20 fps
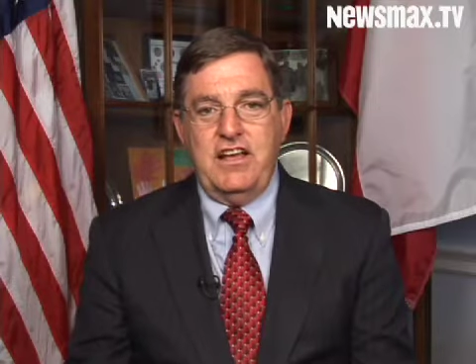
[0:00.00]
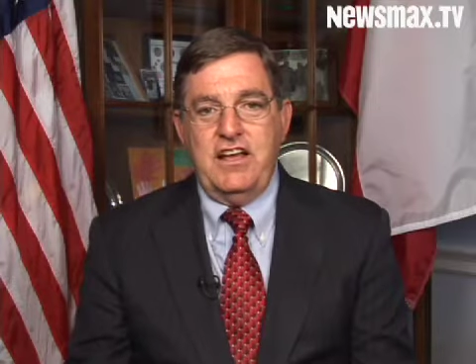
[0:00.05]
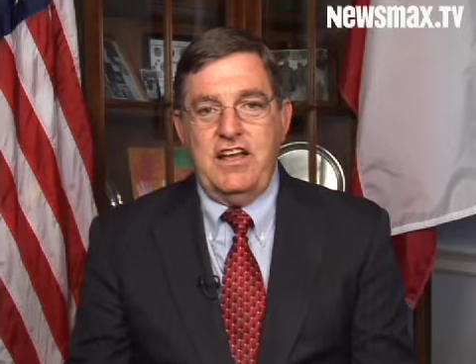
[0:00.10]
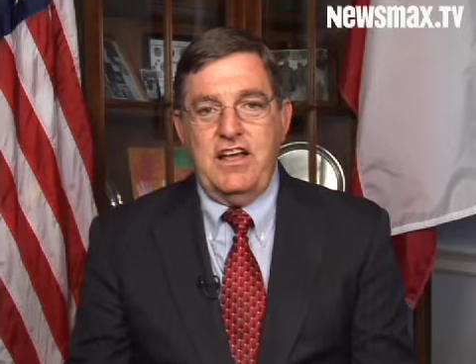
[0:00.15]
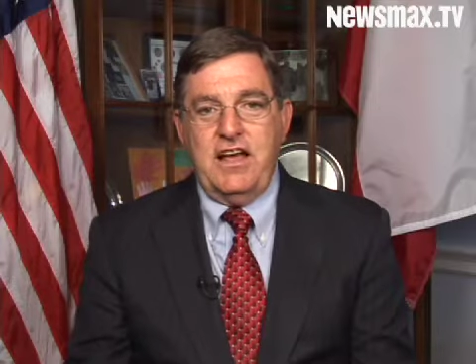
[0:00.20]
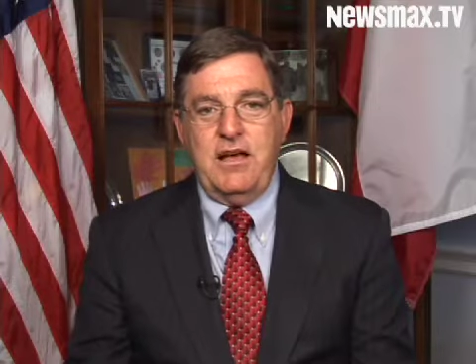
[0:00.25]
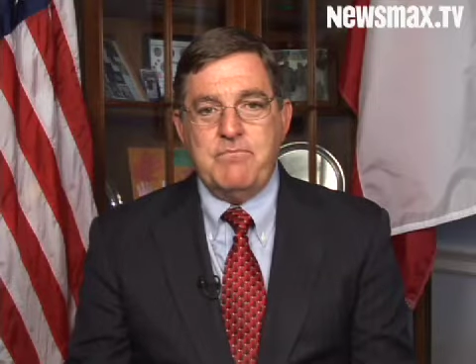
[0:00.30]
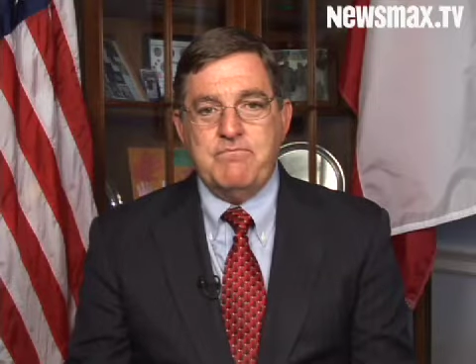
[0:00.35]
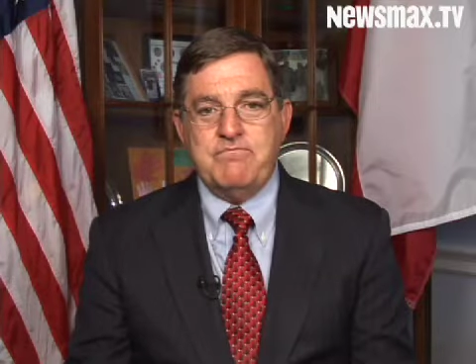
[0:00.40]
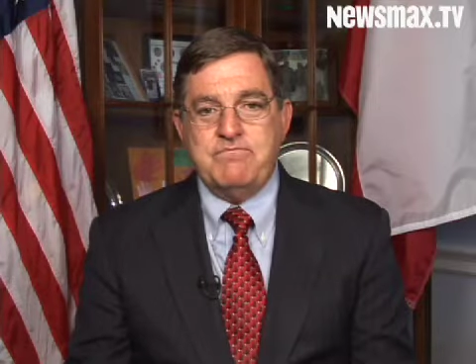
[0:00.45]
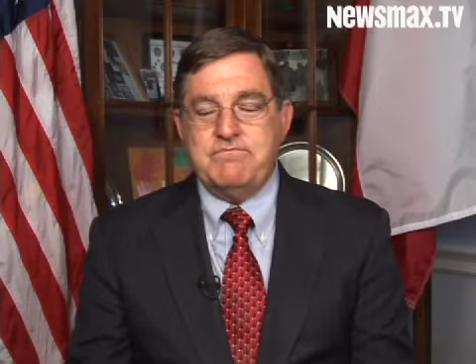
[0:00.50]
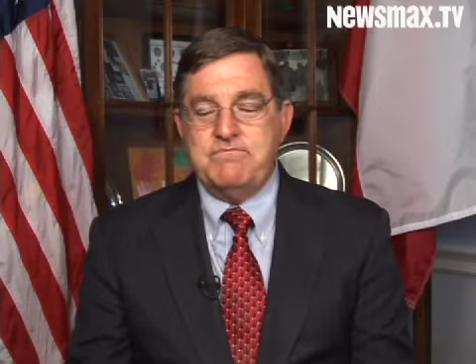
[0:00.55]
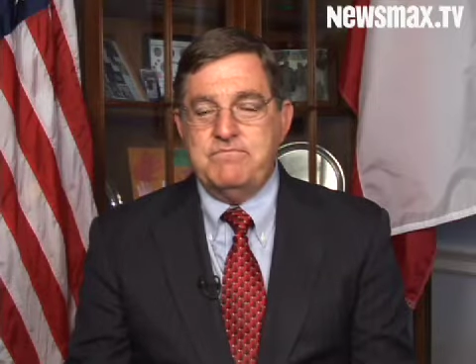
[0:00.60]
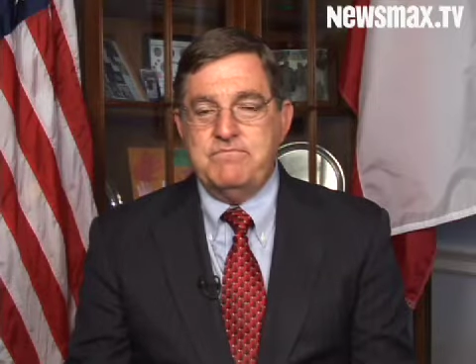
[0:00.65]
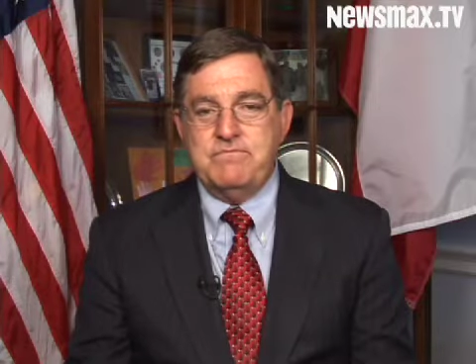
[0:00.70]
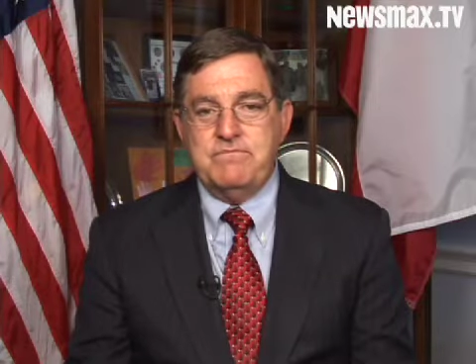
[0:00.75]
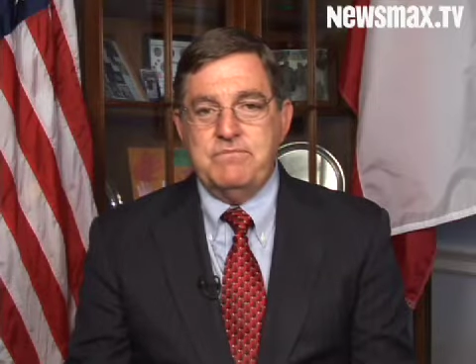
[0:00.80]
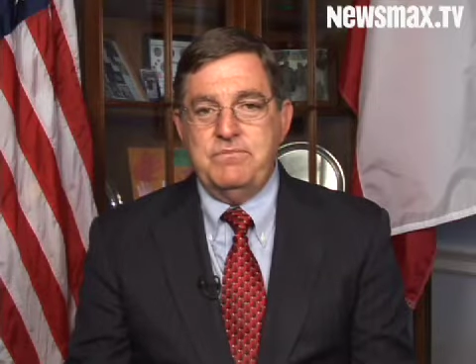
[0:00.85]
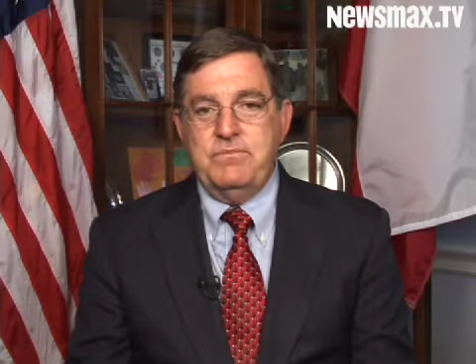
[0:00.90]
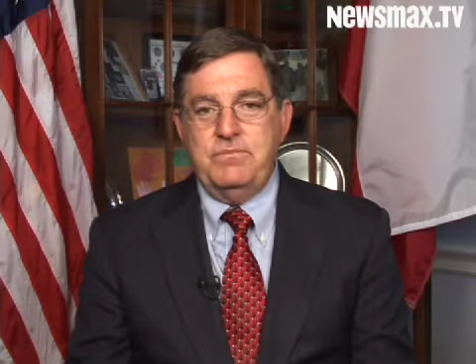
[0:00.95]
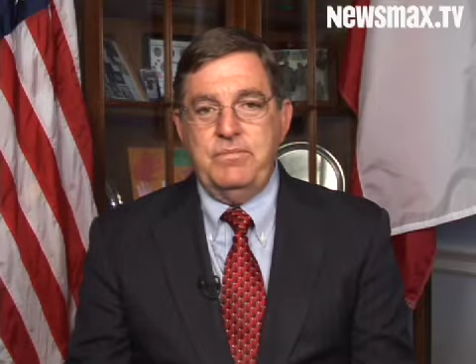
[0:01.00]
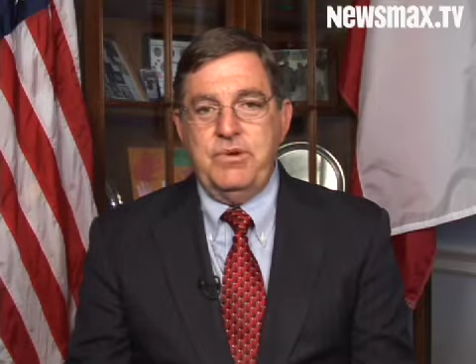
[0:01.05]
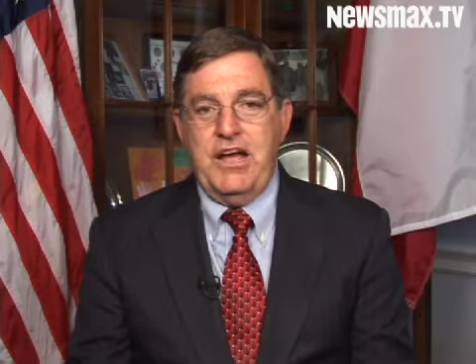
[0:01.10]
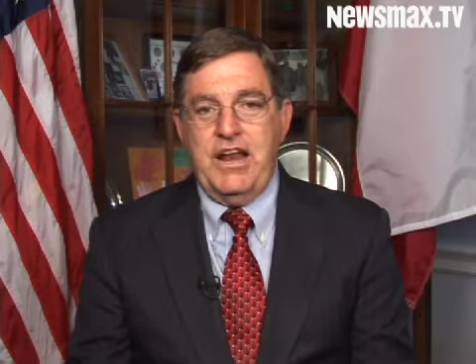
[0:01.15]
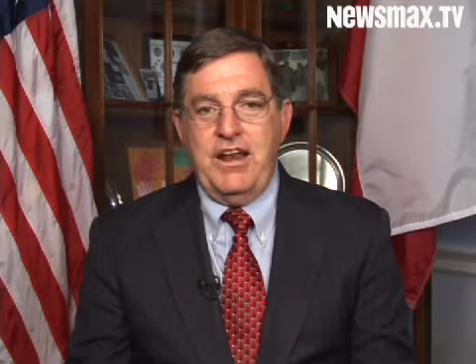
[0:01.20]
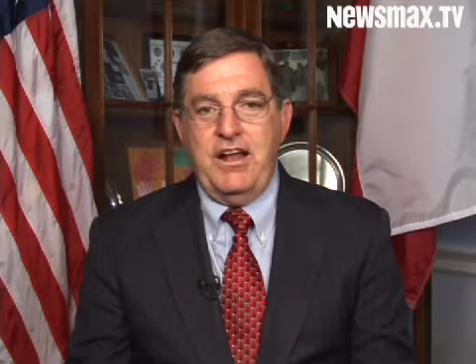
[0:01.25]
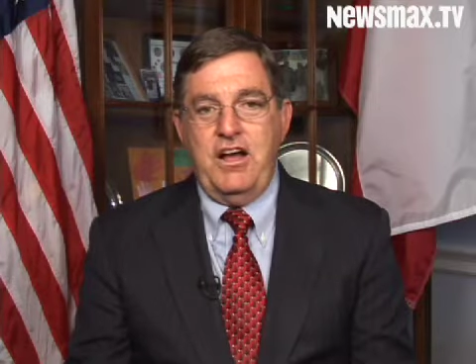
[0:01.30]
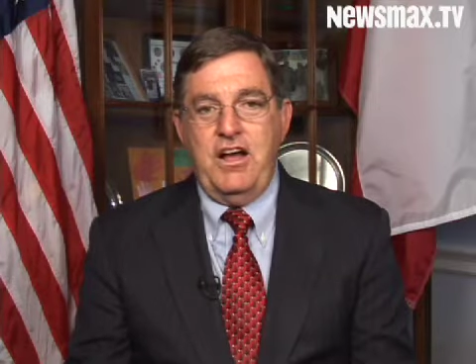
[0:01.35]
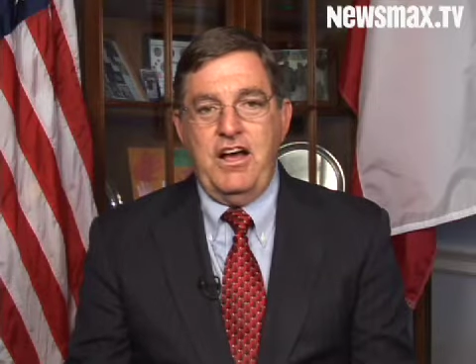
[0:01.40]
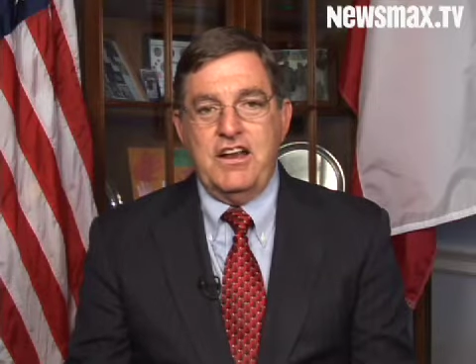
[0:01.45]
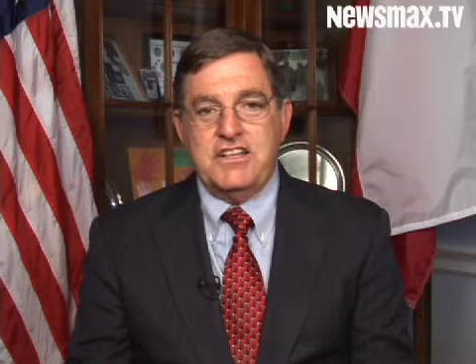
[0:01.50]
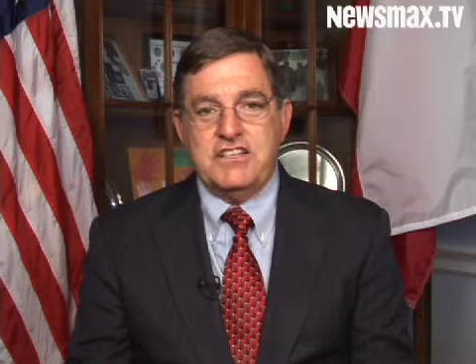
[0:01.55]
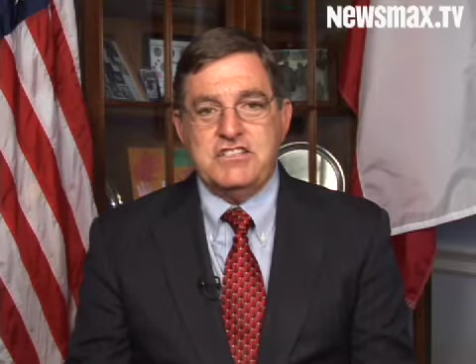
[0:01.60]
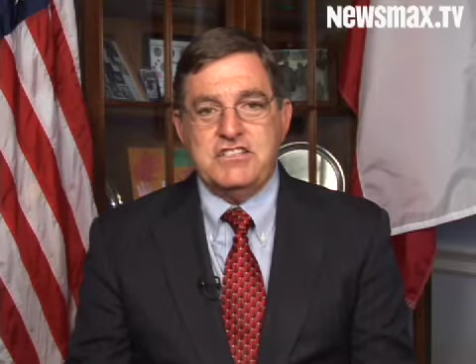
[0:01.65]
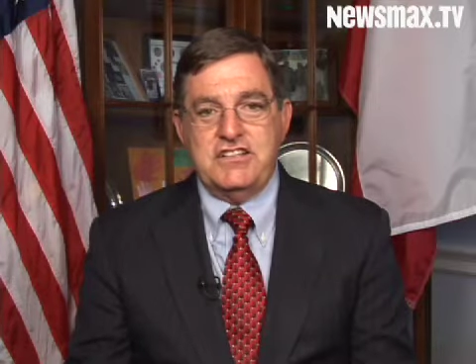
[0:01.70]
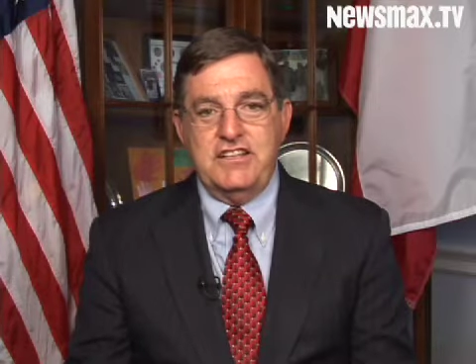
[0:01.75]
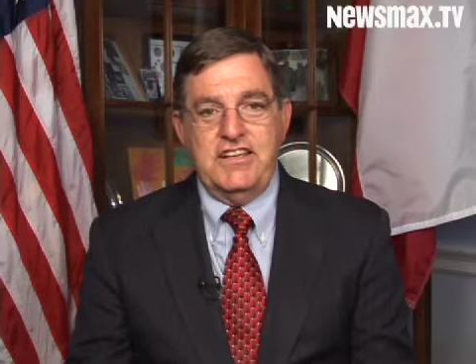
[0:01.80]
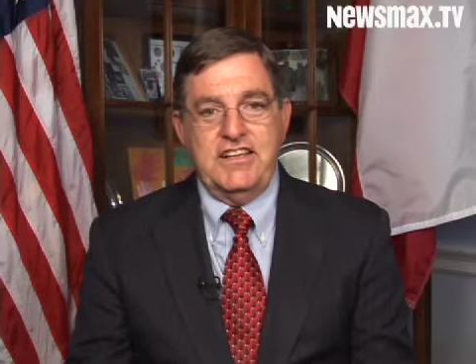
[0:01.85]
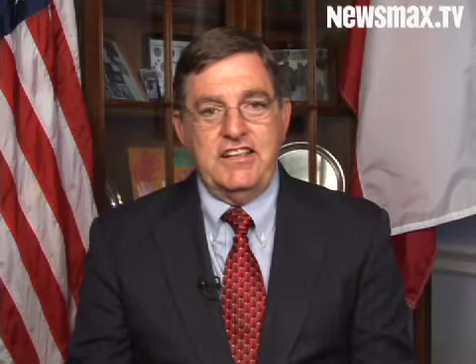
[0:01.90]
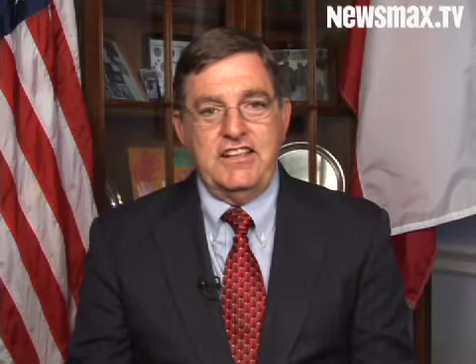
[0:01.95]
Um, but
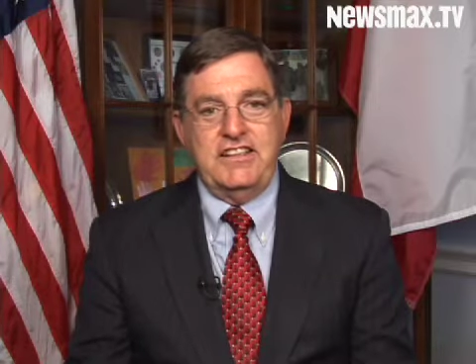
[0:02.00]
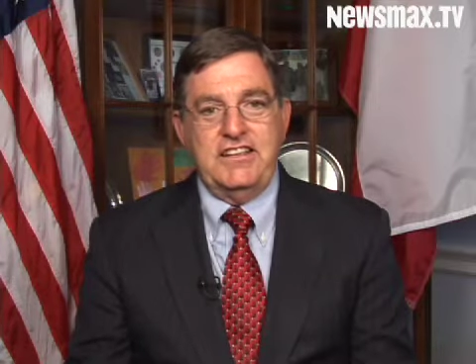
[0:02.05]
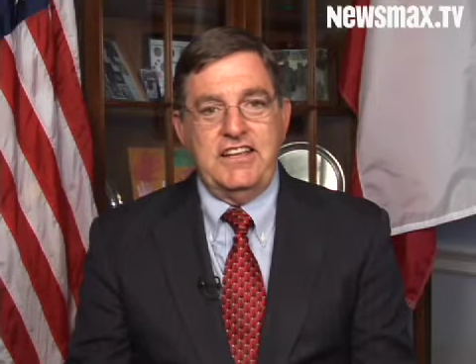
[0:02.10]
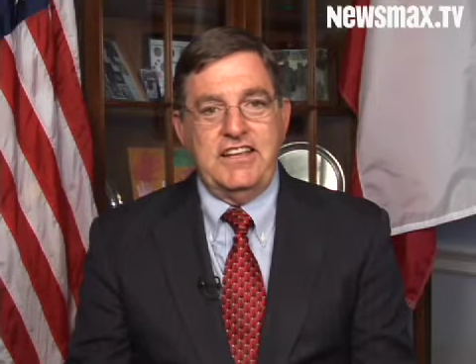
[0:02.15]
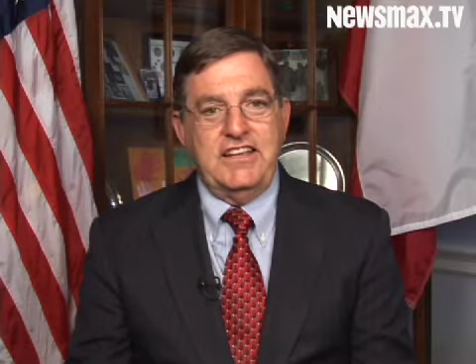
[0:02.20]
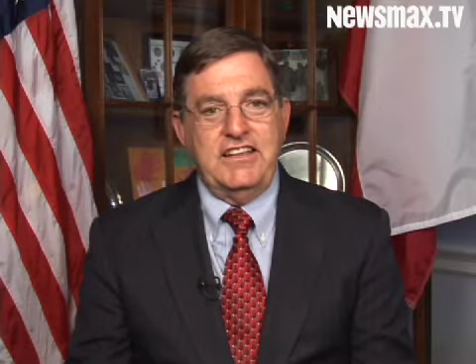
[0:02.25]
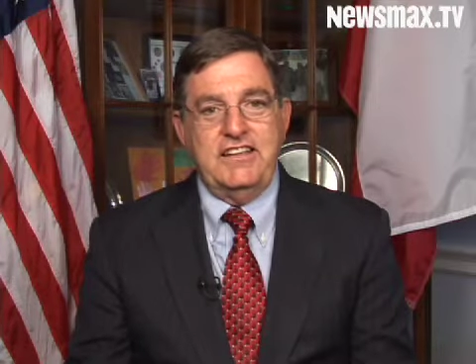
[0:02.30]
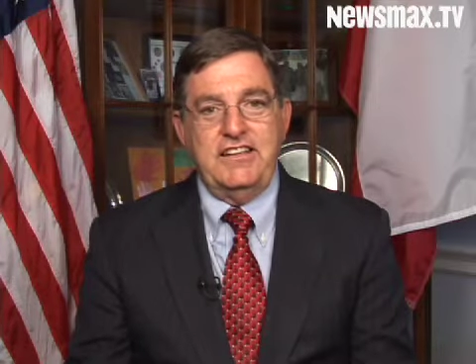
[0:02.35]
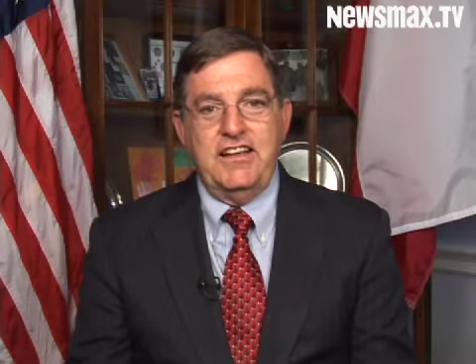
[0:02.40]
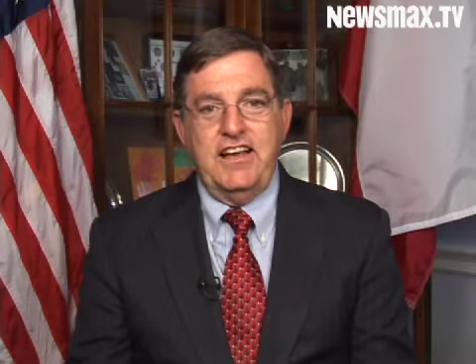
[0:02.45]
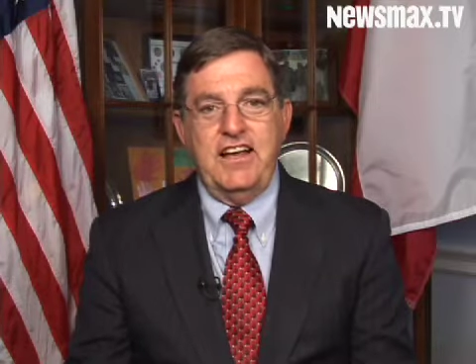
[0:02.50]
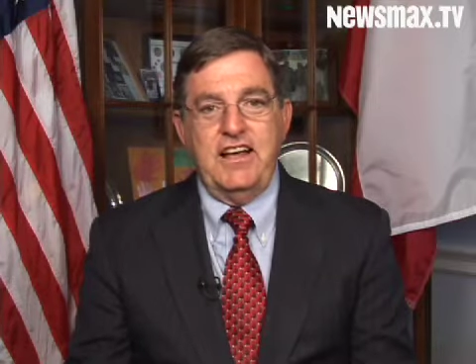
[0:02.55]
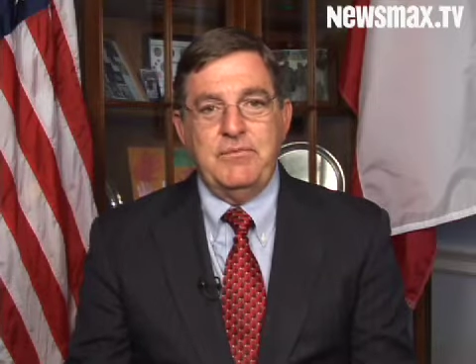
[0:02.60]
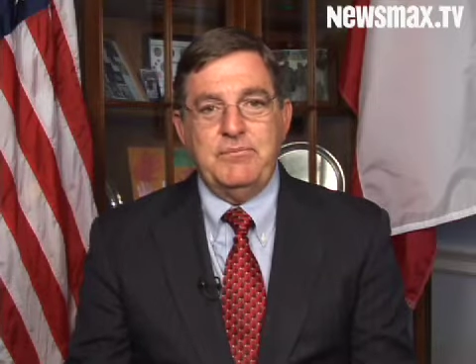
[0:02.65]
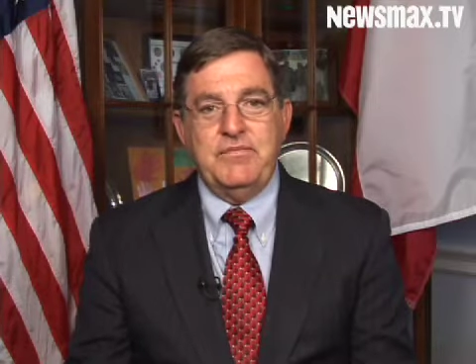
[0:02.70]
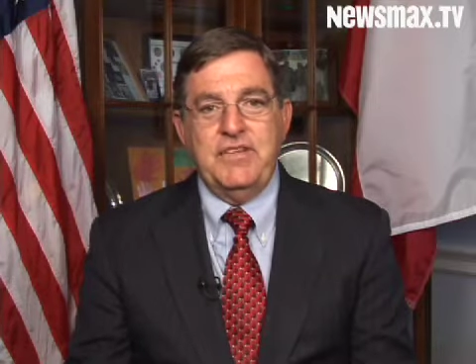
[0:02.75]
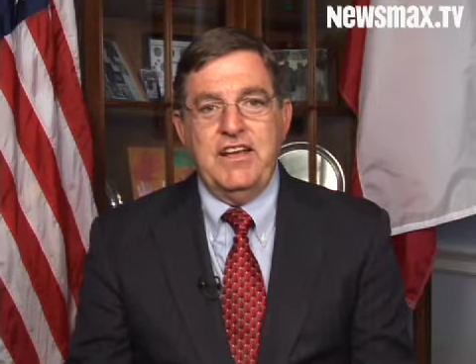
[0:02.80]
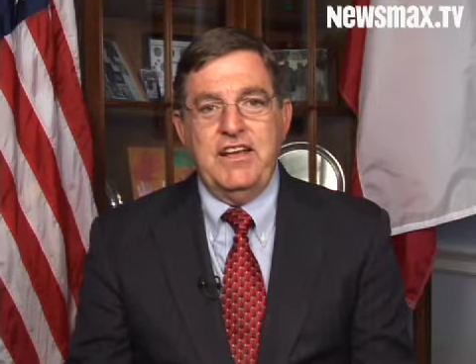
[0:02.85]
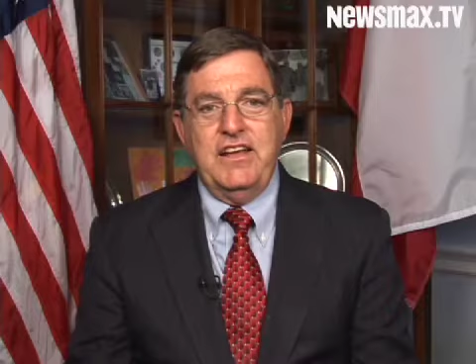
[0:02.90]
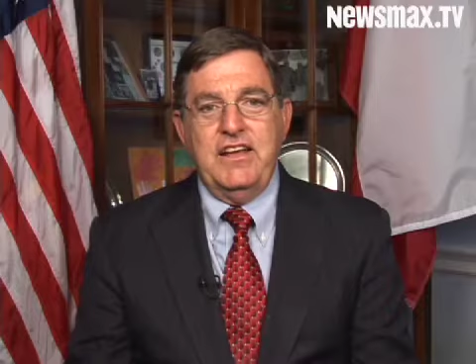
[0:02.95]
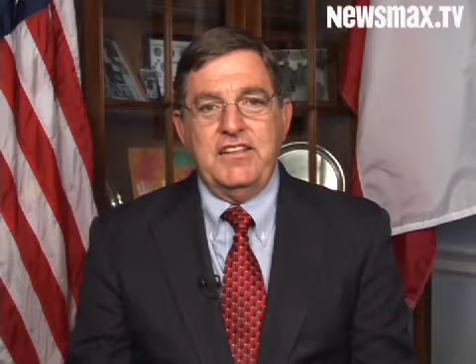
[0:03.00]
honestly, the, um,